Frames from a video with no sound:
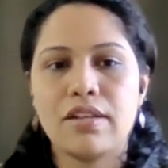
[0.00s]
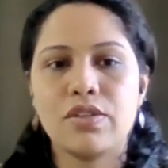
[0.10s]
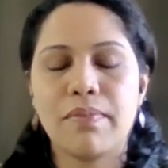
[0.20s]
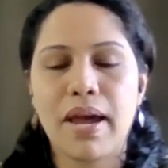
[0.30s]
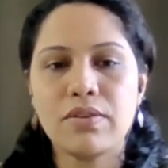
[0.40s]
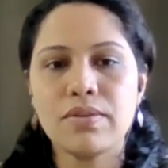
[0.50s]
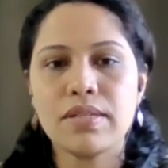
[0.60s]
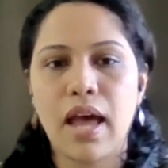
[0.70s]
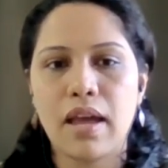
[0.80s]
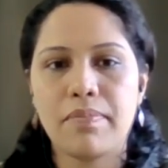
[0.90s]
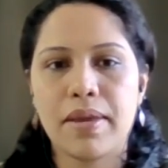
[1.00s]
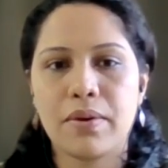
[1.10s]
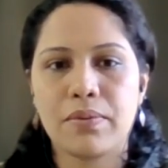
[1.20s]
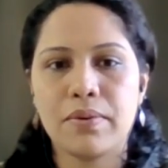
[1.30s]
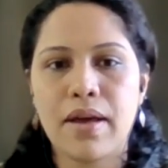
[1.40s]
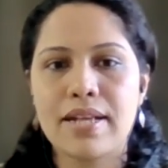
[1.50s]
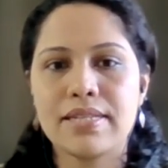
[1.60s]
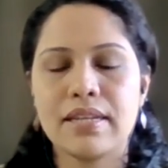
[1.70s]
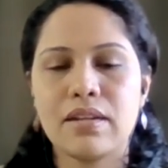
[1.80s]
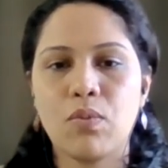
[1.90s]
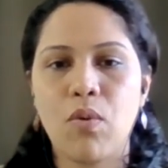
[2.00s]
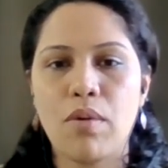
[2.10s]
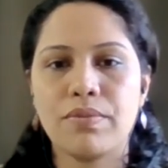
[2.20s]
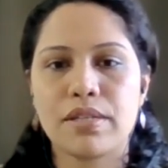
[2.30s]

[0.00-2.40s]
Zomato's IPO has seen a warm